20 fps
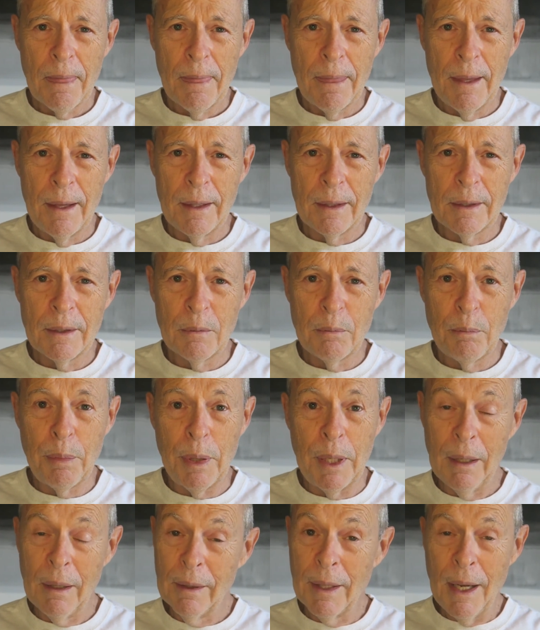that
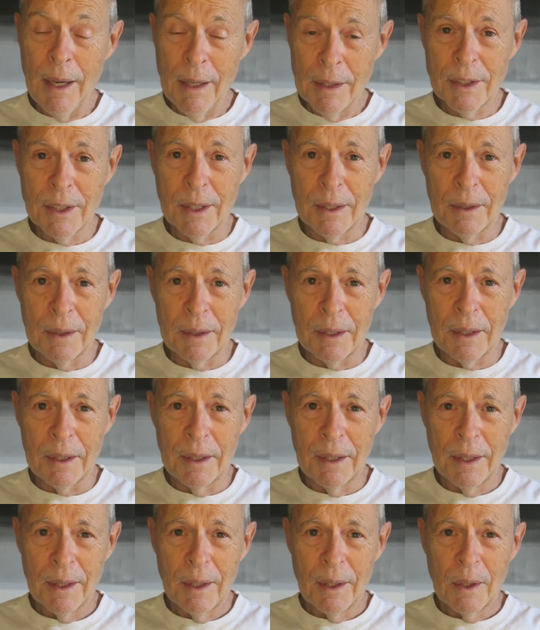
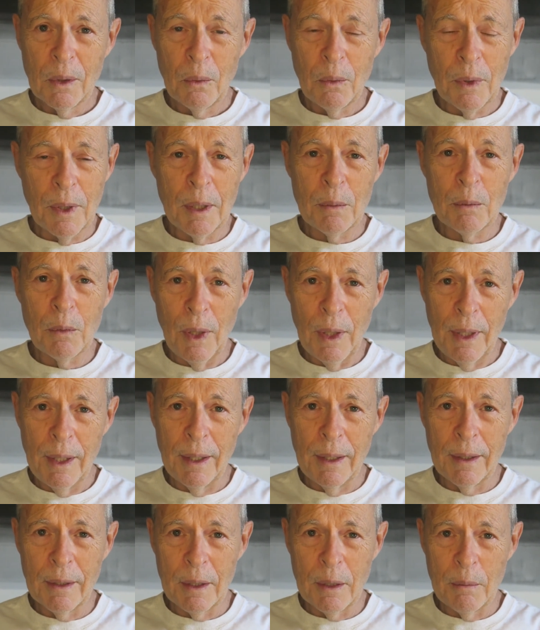paradoxically, what I'm
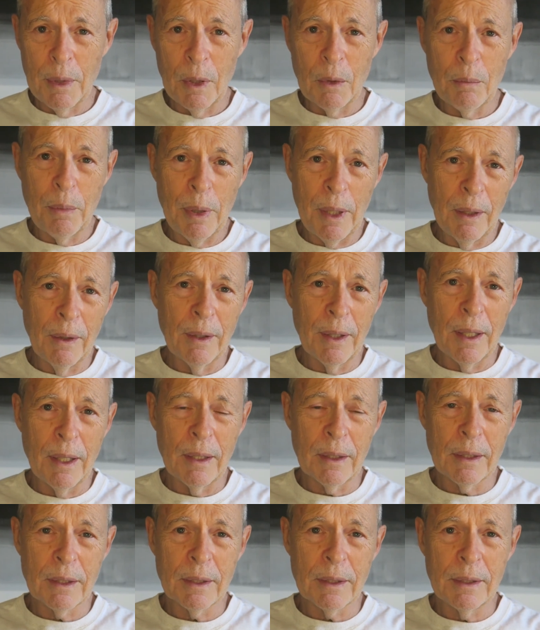writing about
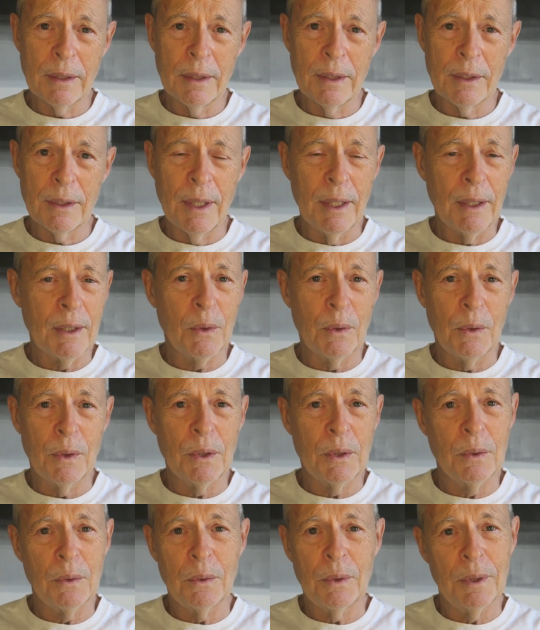paradox is not going
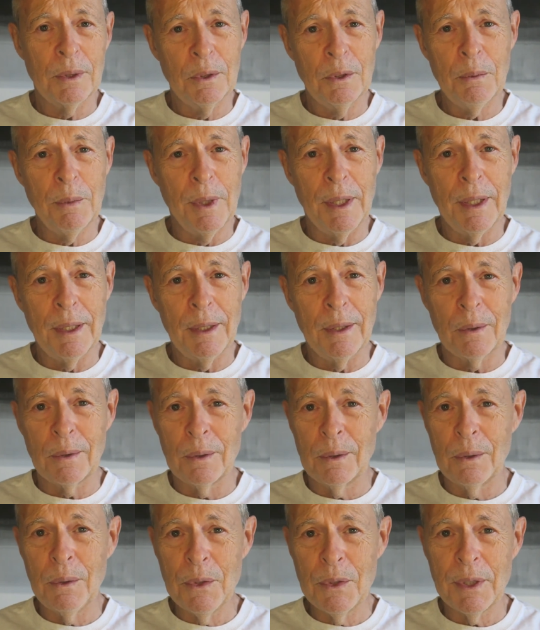to illuminate or
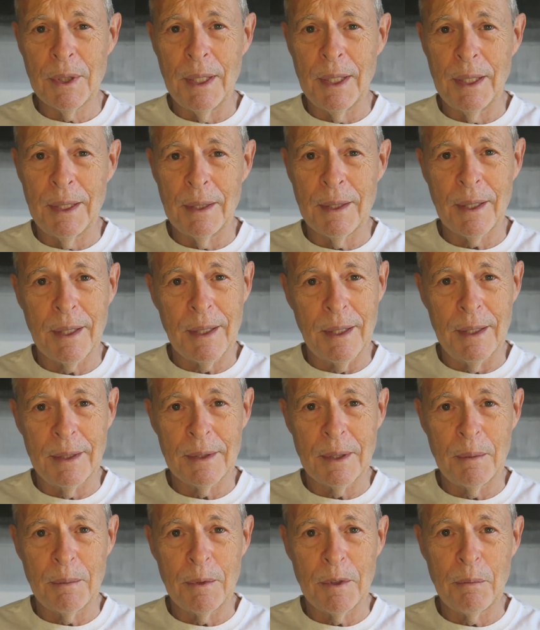elucidate the
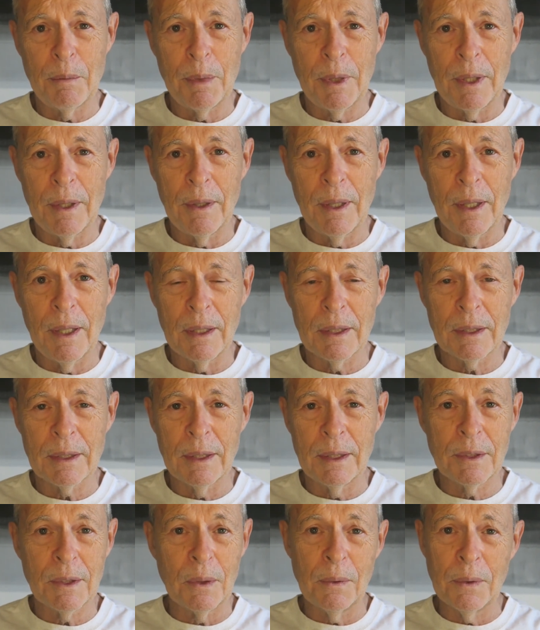concept of paradox.
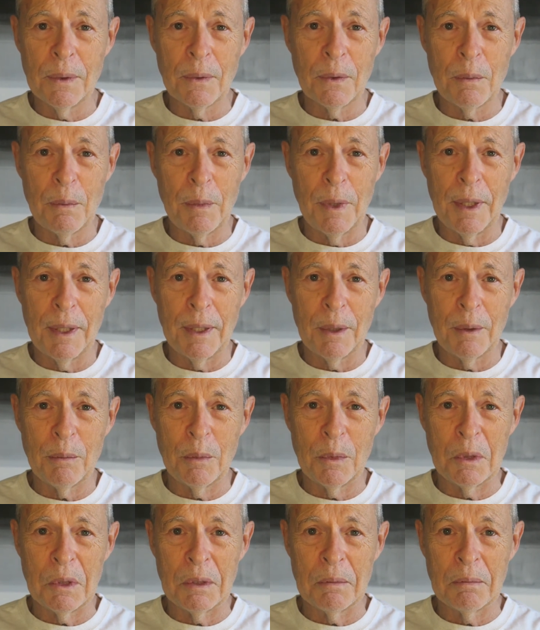It's only going to make
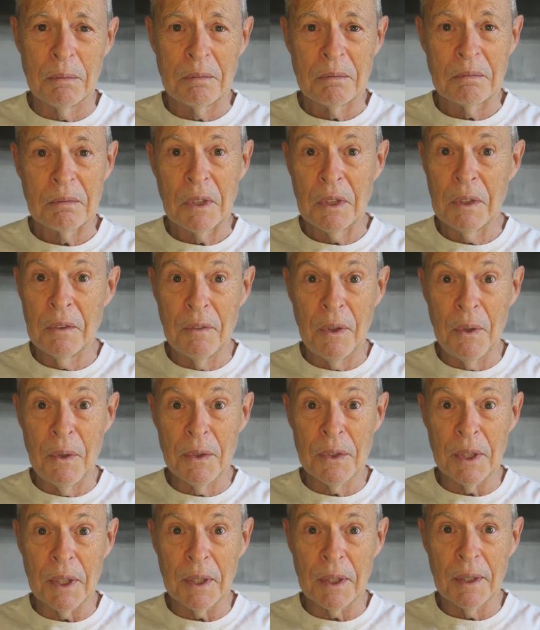more
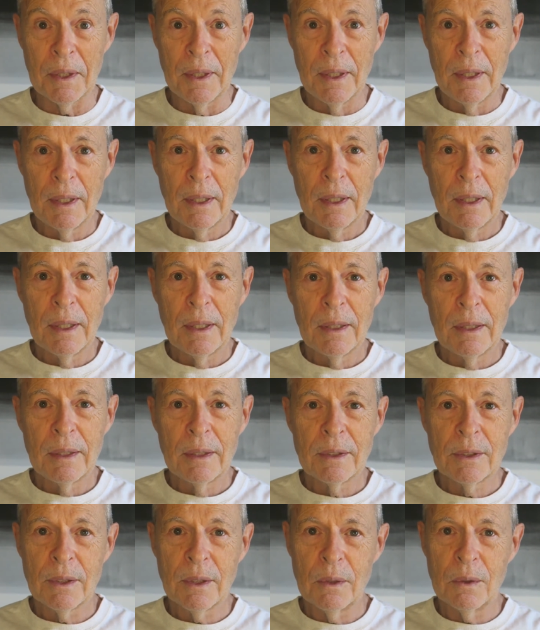confusing.
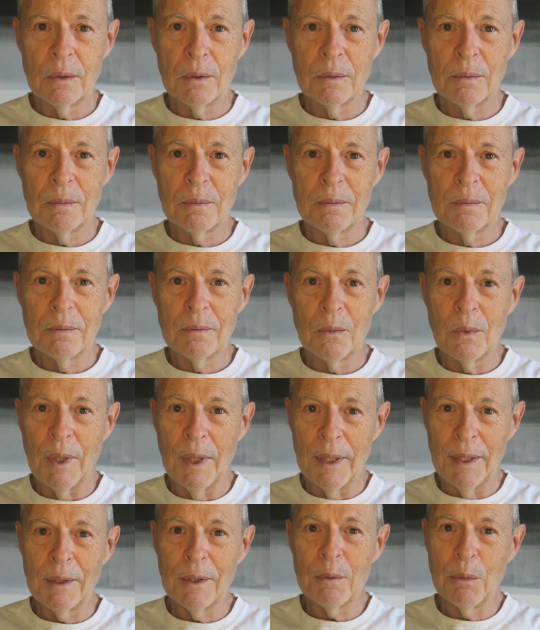So
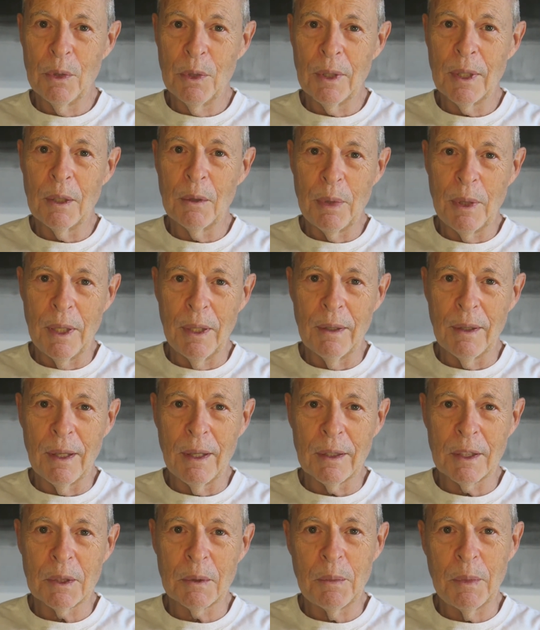writing the book on
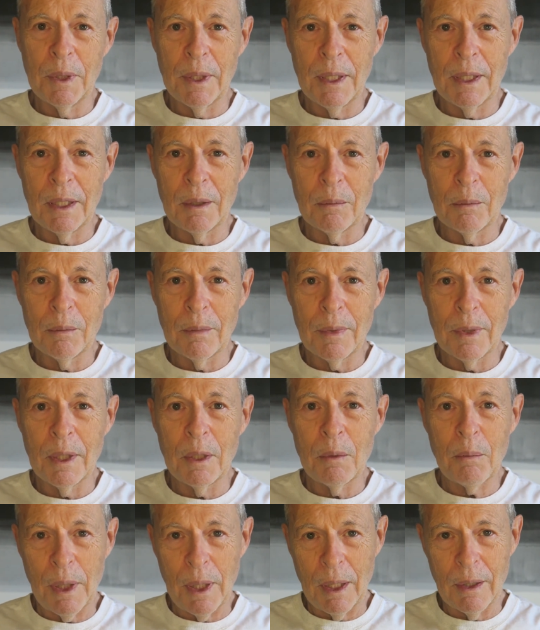paradox became
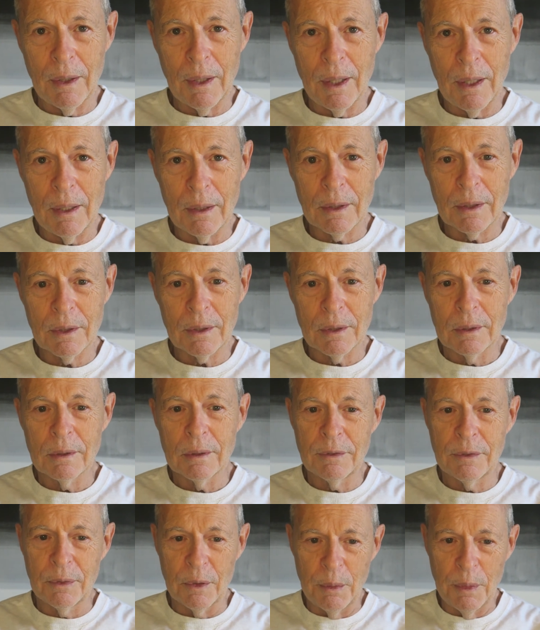a paradox
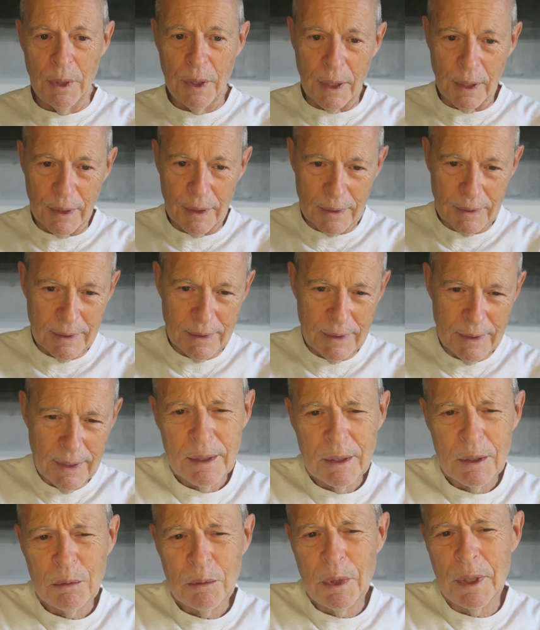for me.
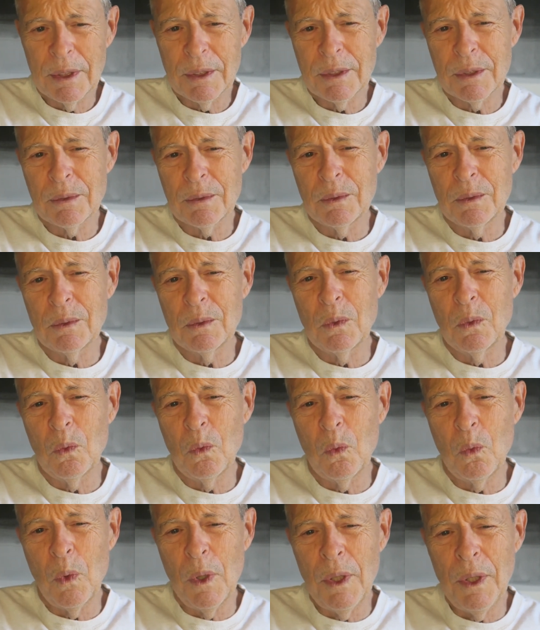But
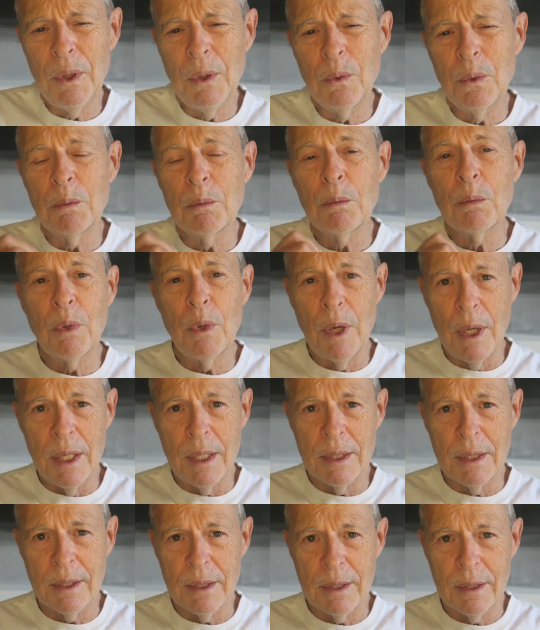when you
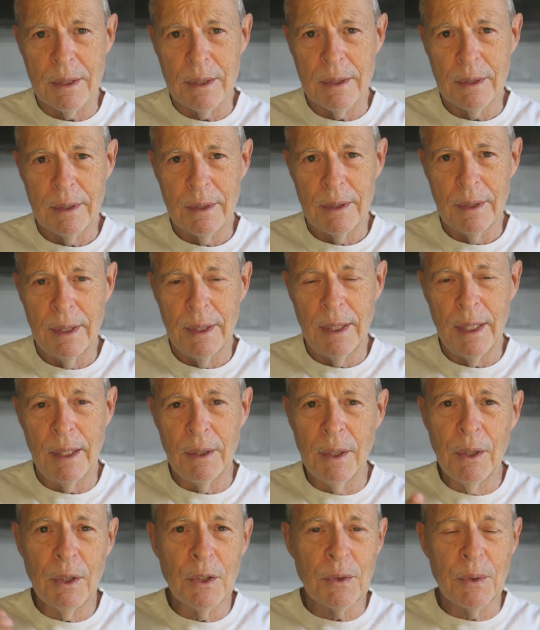embrace, and
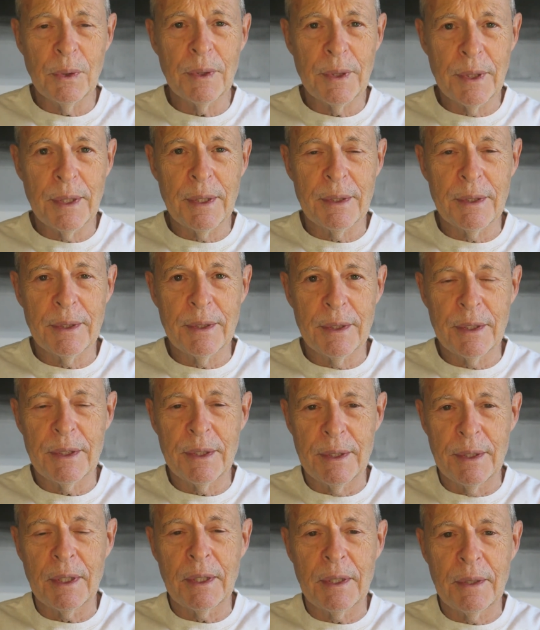here's really
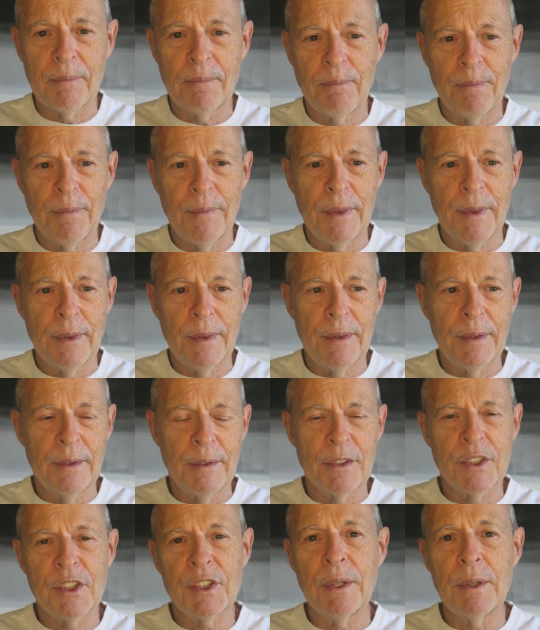
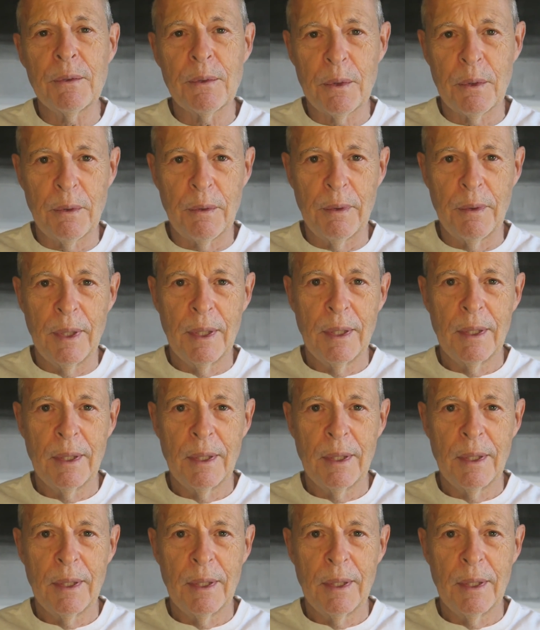the central